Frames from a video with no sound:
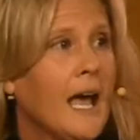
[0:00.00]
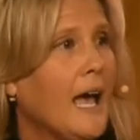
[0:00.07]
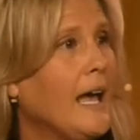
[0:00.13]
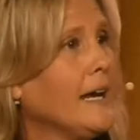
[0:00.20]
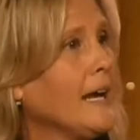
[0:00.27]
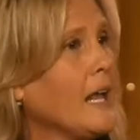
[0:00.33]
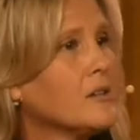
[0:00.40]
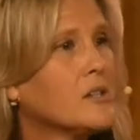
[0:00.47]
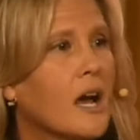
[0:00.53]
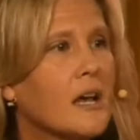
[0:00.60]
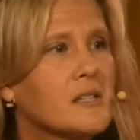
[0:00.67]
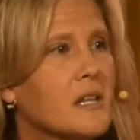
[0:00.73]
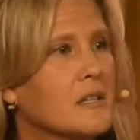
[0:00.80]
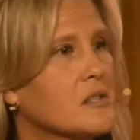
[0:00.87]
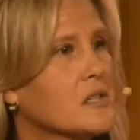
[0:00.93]
and it
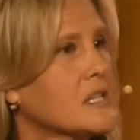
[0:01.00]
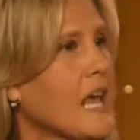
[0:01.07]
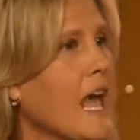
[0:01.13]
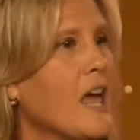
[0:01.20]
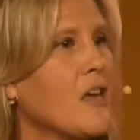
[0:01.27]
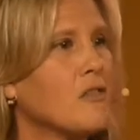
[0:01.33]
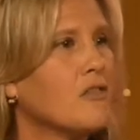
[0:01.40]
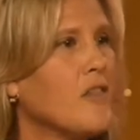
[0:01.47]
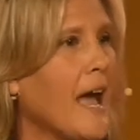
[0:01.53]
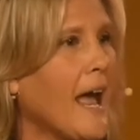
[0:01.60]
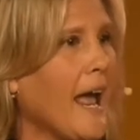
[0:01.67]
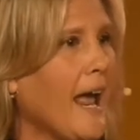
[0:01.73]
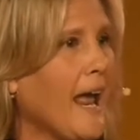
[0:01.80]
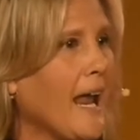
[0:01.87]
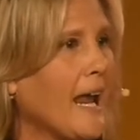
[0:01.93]
doesn't say
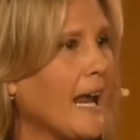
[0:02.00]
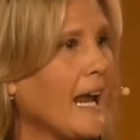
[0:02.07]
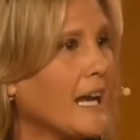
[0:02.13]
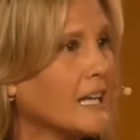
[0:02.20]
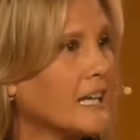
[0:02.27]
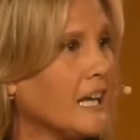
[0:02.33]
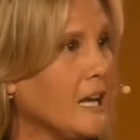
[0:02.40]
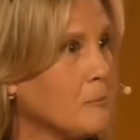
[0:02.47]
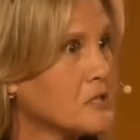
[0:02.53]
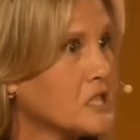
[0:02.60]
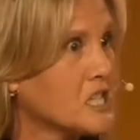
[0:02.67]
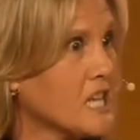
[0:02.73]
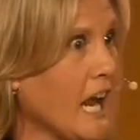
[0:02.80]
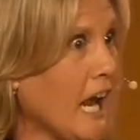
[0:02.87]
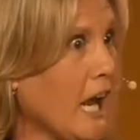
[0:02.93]
they, it keeps
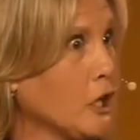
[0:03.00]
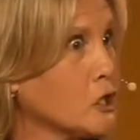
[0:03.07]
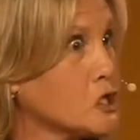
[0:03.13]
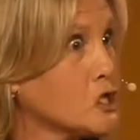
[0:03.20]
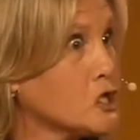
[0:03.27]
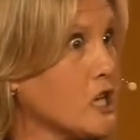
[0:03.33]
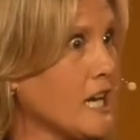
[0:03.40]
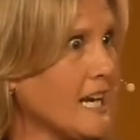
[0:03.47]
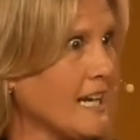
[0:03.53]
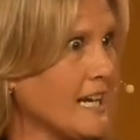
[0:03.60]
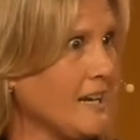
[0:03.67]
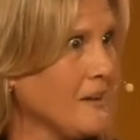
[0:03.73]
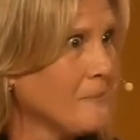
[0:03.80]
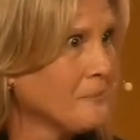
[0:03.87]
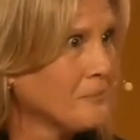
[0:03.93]
saying she